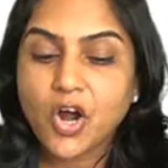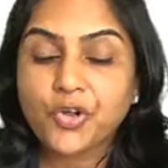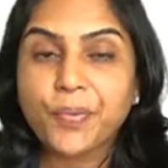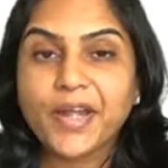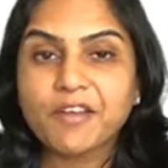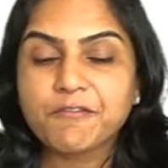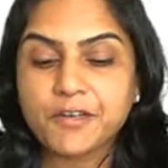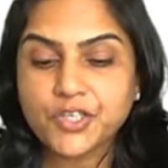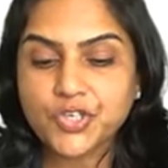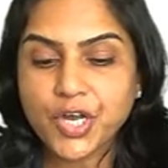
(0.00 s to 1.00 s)
On
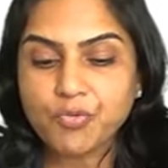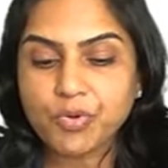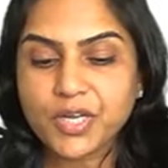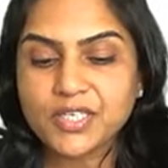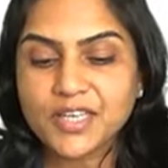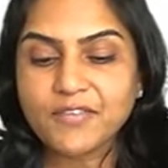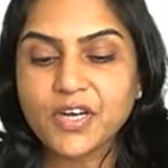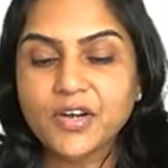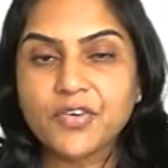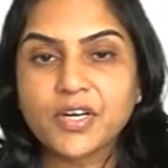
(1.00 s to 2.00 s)
21st January,
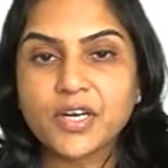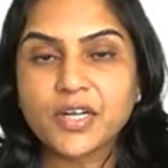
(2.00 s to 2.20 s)
700